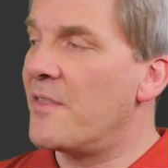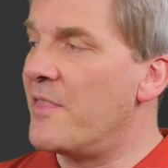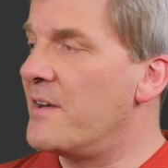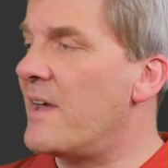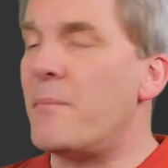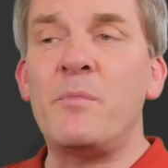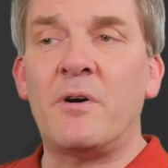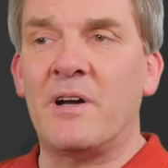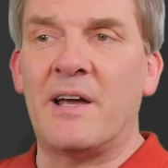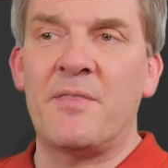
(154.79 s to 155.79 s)
the
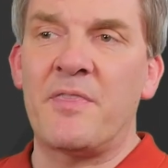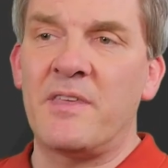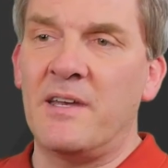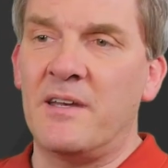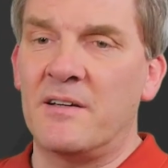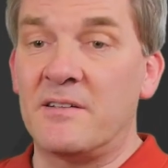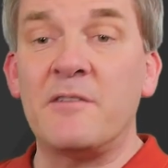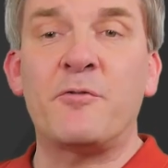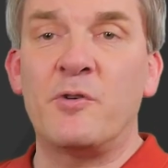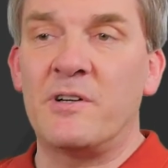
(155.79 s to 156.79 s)
number and the
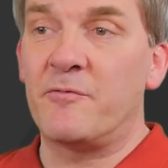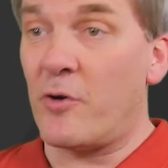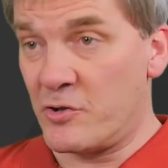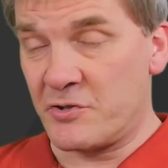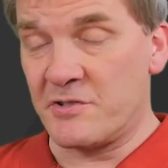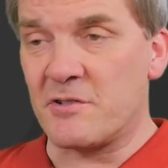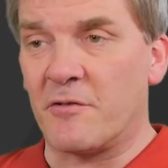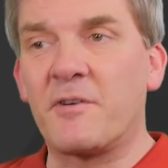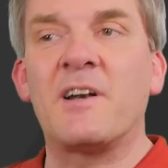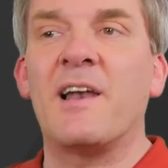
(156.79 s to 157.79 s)
different versions
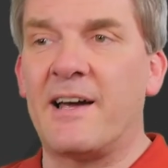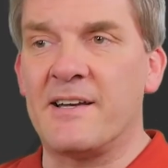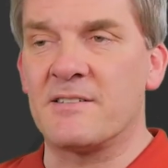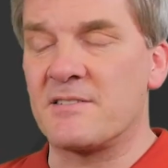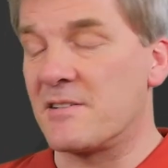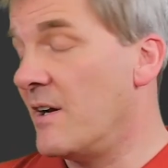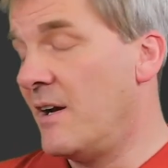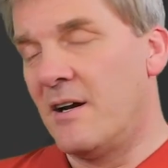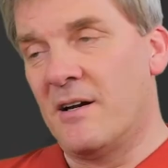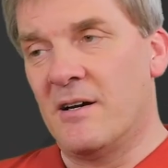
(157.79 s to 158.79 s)
of clients
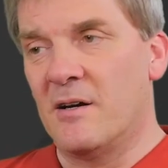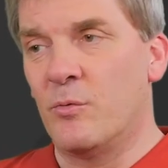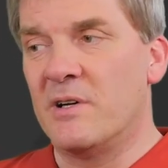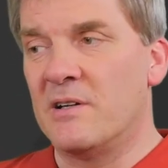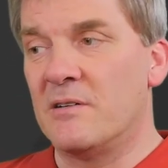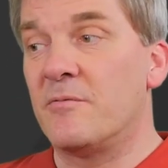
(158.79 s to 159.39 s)
will